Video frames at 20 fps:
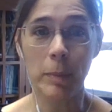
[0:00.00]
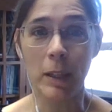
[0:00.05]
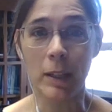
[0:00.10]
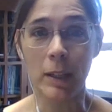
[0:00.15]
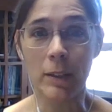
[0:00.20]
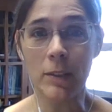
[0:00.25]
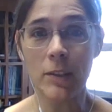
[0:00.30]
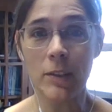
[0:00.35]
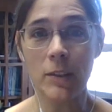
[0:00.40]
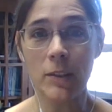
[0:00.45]

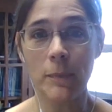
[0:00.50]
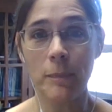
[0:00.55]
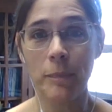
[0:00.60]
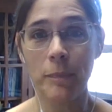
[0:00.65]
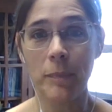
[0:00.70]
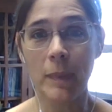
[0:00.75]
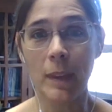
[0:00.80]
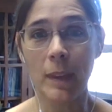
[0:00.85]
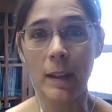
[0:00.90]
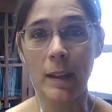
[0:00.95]
plugs.
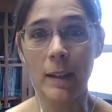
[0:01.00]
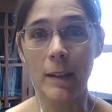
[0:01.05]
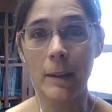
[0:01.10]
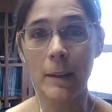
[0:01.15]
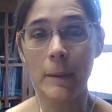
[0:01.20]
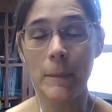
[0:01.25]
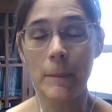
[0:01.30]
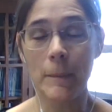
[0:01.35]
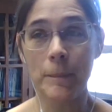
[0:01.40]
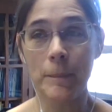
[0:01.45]

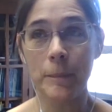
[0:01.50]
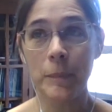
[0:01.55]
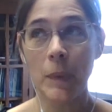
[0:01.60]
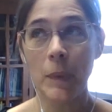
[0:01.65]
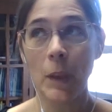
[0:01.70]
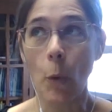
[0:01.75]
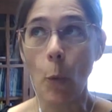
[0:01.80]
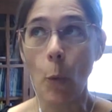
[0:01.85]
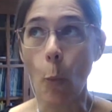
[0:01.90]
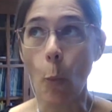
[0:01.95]
When
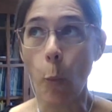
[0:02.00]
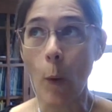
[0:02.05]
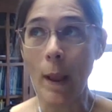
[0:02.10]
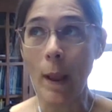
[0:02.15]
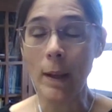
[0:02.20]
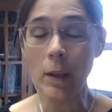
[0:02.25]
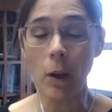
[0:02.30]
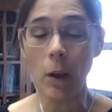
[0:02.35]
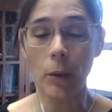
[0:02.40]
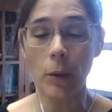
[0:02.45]

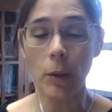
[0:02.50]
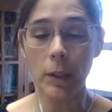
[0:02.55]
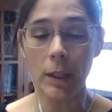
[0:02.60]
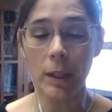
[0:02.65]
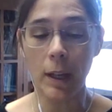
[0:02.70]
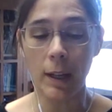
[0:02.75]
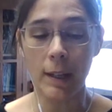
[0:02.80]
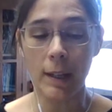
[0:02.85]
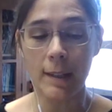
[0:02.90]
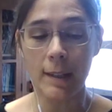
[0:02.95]
all the
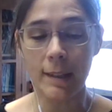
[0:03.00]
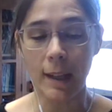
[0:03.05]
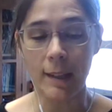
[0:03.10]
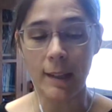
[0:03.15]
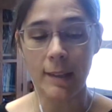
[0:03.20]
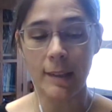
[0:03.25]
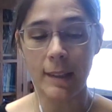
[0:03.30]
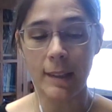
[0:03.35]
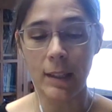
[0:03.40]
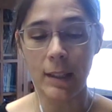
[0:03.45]
cuttings are
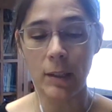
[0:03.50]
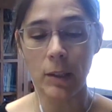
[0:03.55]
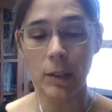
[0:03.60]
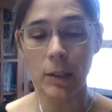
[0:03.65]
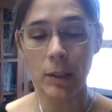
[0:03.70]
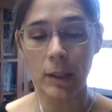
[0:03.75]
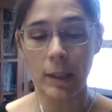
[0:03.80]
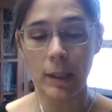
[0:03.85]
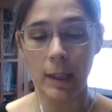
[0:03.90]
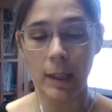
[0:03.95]

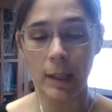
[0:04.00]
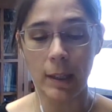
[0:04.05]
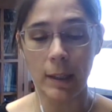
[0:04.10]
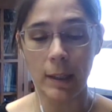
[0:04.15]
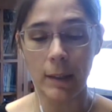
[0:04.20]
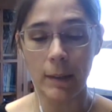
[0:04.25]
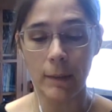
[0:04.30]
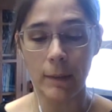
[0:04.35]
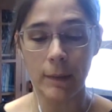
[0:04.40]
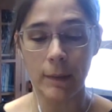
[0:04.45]
still
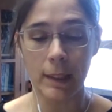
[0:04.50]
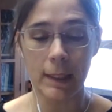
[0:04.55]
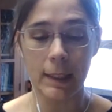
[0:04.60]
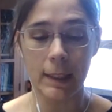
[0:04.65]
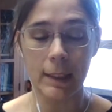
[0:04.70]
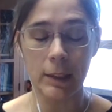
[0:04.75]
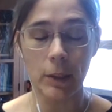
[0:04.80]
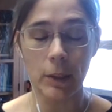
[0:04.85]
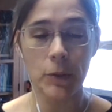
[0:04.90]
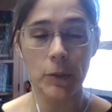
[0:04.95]
really
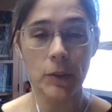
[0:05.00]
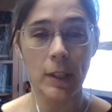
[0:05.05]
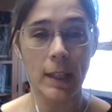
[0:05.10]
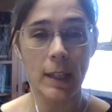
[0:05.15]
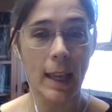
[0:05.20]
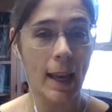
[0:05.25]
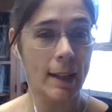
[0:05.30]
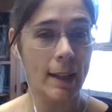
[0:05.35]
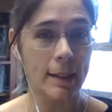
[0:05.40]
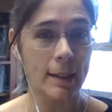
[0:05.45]
close
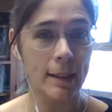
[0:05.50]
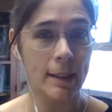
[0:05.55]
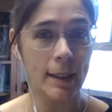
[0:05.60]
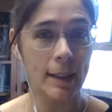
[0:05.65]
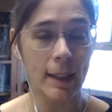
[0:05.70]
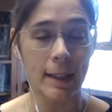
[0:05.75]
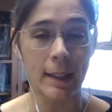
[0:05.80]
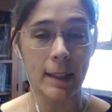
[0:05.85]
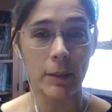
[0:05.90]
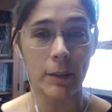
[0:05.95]

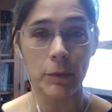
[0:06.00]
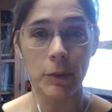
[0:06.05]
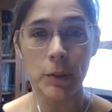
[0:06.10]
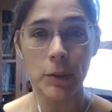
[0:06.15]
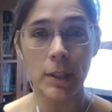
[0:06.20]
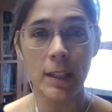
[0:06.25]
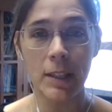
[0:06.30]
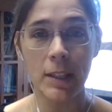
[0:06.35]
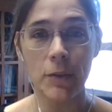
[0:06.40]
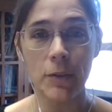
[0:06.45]
together in their
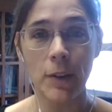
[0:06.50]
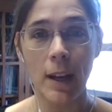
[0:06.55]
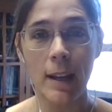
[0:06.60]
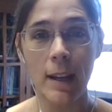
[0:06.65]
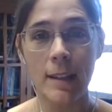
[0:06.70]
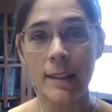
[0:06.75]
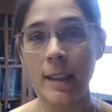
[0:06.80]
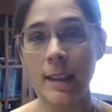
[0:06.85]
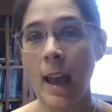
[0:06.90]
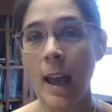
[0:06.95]
rooting
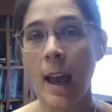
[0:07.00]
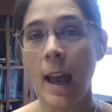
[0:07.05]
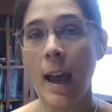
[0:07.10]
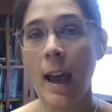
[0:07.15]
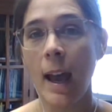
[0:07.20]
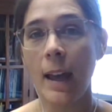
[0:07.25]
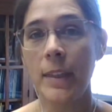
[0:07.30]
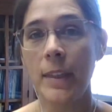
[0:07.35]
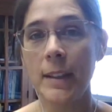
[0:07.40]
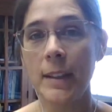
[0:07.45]
trace,
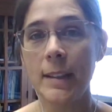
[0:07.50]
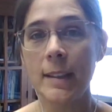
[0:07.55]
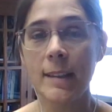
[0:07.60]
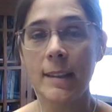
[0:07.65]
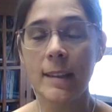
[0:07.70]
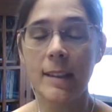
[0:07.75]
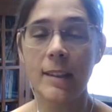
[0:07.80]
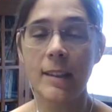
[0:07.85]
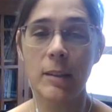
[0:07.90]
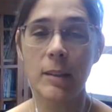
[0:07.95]
I think
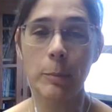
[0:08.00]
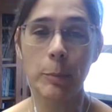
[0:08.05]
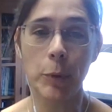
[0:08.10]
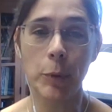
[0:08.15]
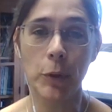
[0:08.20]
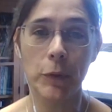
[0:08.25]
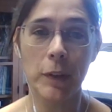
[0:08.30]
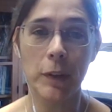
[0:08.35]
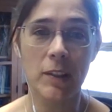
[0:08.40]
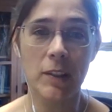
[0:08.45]
this is the
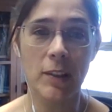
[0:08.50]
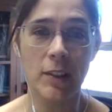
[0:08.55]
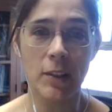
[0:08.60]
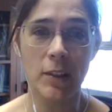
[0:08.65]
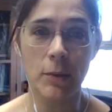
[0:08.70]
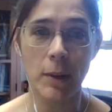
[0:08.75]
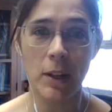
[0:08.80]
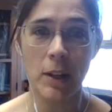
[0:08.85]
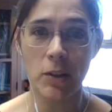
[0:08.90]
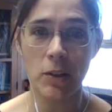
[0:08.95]
perfect
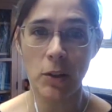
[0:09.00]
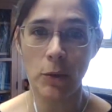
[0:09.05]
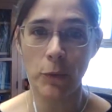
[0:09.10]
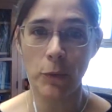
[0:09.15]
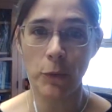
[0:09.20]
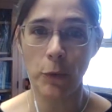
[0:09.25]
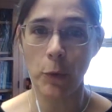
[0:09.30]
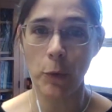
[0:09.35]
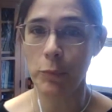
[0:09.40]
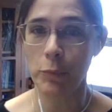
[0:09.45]
situation
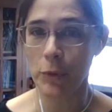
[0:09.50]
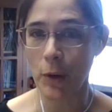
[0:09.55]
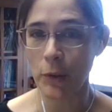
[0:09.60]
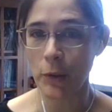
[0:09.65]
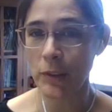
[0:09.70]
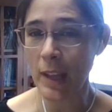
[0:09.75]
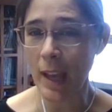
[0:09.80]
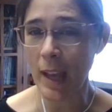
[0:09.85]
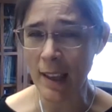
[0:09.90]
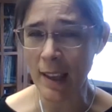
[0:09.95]
for
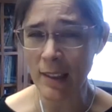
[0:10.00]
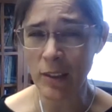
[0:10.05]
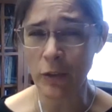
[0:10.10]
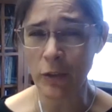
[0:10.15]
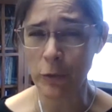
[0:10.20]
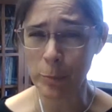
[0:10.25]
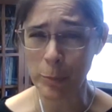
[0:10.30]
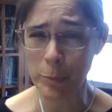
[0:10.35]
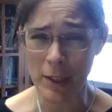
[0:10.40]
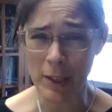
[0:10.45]
broadcast
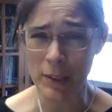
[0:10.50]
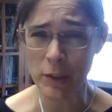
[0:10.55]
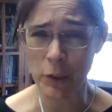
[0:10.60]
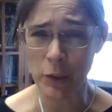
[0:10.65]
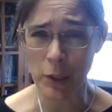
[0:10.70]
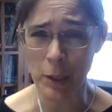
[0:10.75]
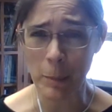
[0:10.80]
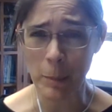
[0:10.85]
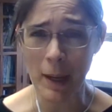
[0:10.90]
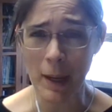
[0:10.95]
of
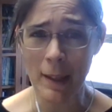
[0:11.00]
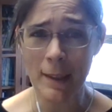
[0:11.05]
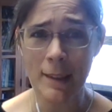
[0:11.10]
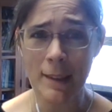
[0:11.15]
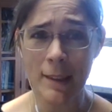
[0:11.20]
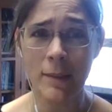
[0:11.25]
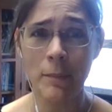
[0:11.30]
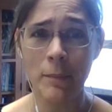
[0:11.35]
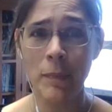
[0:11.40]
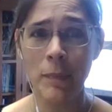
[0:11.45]
predatory
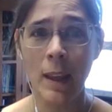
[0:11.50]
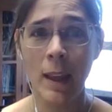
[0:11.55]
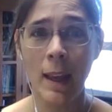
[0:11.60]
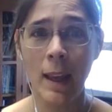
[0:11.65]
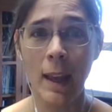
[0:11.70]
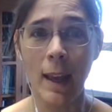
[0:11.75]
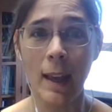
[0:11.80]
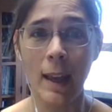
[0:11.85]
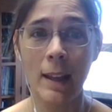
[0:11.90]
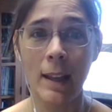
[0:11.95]
mites
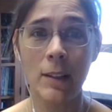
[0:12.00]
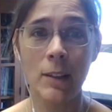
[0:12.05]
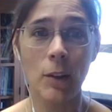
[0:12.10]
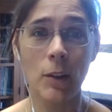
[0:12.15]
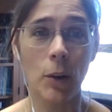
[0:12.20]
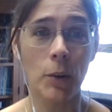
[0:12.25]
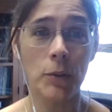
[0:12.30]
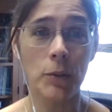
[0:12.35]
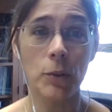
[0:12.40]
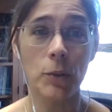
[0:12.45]
and
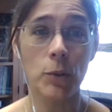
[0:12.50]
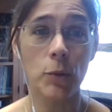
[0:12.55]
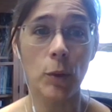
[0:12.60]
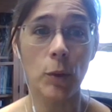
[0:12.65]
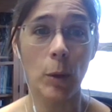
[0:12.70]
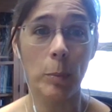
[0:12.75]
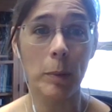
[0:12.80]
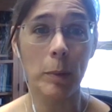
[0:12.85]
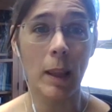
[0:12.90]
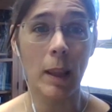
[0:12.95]
also
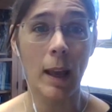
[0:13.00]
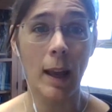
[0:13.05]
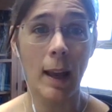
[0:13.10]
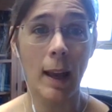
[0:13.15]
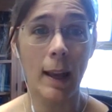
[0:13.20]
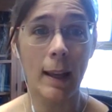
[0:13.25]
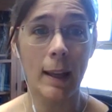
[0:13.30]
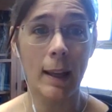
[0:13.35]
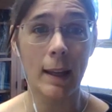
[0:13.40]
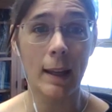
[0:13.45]
to
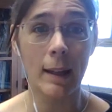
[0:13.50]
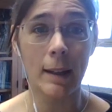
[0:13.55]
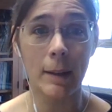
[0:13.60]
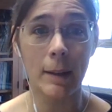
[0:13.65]
apply